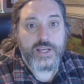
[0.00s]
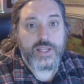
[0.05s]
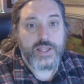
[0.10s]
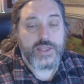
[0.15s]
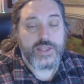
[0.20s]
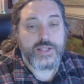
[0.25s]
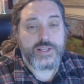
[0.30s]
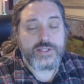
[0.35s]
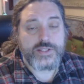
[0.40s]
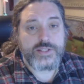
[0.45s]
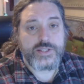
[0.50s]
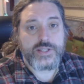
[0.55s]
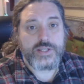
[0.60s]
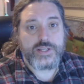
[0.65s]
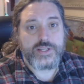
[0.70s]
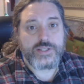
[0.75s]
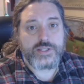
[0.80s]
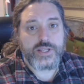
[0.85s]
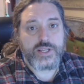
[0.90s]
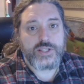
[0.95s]
This
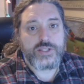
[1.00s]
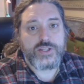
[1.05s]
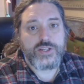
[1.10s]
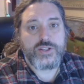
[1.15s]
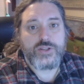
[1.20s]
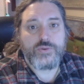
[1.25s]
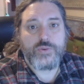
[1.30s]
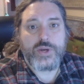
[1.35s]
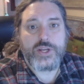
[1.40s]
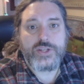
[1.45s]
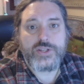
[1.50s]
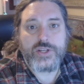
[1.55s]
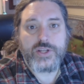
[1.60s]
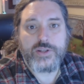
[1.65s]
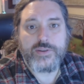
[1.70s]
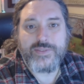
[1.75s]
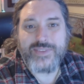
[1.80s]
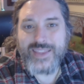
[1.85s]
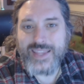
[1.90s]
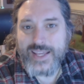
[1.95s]
is a continuation
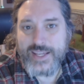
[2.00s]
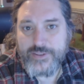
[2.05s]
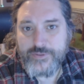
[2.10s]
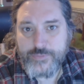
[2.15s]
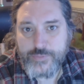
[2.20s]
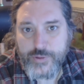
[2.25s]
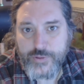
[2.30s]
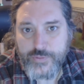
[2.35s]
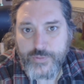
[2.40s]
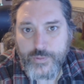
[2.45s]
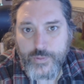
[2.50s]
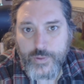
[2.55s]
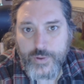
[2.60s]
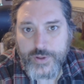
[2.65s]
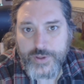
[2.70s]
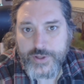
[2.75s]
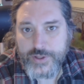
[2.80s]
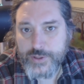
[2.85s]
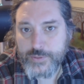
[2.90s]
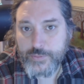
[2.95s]
of life before
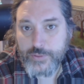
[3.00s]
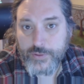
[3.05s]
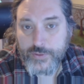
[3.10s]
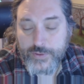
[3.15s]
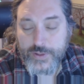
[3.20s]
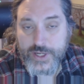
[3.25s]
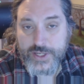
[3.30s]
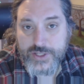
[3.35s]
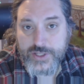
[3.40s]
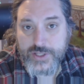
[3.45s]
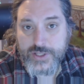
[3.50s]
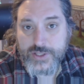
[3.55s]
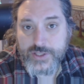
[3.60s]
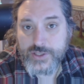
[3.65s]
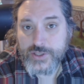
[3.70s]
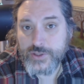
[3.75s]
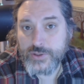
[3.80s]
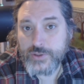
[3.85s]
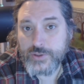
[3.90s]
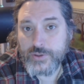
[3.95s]
the Depression.
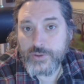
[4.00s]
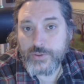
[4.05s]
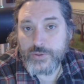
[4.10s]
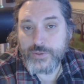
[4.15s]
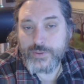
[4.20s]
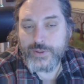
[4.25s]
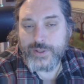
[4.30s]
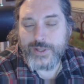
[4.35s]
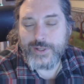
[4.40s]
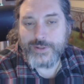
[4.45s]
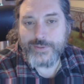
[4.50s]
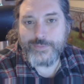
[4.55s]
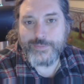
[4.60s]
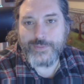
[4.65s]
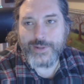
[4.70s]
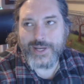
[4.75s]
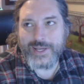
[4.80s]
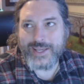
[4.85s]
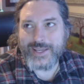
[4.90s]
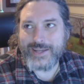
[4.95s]
So
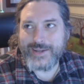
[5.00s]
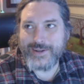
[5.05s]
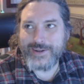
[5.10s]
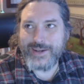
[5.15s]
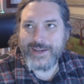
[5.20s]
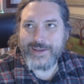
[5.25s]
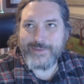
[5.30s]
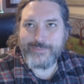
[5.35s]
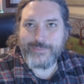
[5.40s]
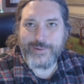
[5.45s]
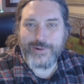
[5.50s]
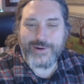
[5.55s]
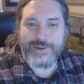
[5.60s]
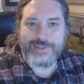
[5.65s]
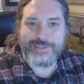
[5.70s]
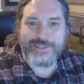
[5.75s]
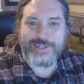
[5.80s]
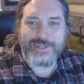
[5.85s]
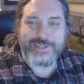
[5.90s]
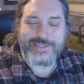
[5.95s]
my grandpa
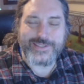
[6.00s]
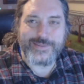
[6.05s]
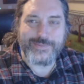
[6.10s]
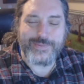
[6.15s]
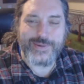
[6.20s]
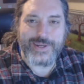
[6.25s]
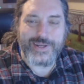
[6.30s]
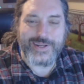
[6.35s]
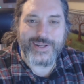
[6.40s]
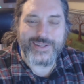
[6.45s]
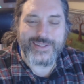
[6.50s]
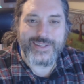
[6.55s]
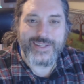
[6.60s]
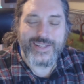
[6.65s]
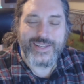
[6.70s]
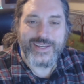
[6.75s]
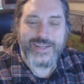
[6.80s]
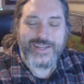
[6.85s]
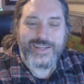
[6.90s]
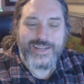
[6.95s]
talks about
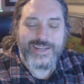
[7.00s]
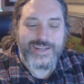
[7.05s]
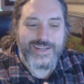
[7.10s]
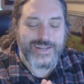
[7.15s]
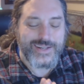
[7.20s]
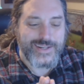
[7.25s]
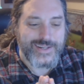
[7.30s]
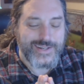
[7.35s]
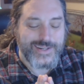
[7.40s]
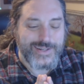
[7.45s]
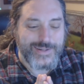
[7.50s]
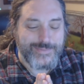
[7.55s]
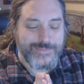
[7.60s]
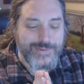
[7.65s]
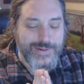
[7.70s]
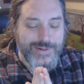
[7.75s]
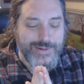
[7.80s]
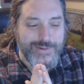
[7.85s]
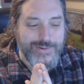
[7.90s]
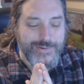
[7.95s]

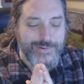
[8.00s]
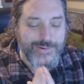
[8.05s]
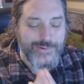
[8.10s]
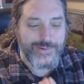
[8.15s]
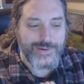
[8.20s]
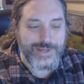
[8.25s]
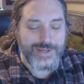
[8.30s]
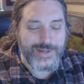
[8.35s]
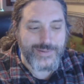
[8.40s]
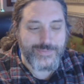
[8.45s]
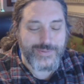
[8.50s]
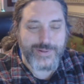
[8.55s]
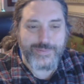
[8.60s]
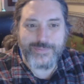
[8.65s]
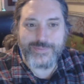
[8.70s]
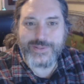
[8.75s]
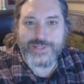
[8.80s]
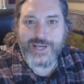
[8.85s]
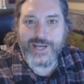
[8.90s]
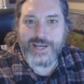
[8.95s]
growing up at a
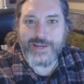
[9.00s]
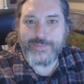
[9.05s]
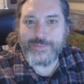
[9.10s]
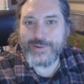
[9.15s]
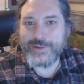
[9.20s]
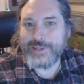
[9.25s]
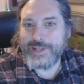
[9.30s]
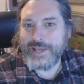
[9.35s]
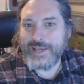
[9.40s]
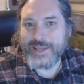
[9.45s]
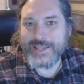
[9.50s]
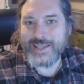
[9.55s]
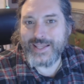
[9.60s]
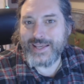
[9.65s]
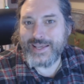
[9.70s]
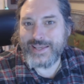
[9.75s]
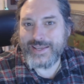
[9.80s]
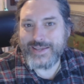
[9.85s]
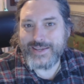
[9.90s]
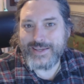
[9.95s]
time where they had
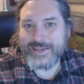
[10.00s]
like